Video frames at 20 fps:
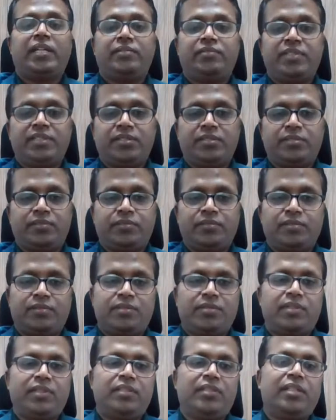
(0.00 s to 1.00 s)
intercourse,
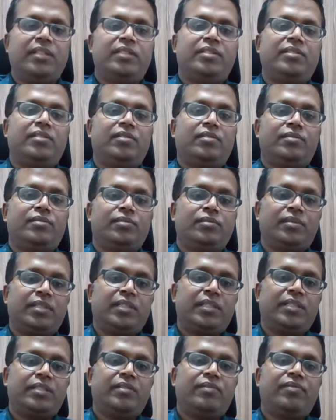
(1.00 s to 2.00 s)
that is also
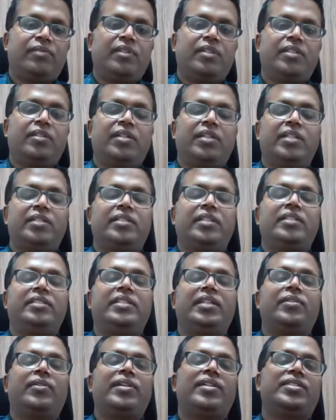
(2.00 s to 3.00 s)
another point where the
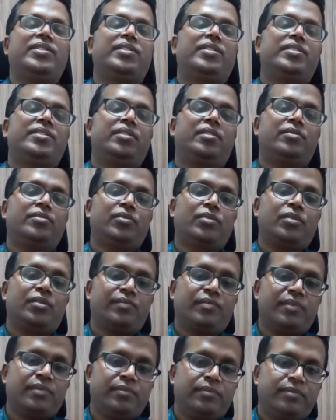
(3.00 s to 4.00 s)
ejaculation is also not
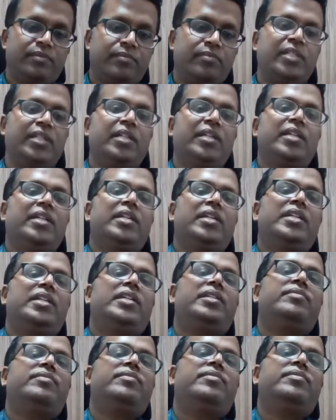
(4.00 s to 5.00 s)
performed.
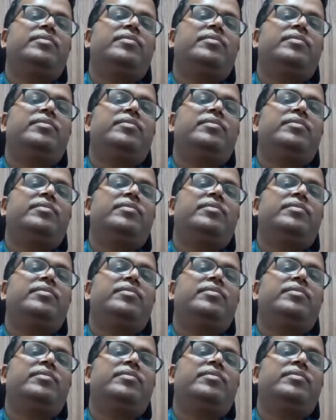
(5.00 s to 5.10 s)
If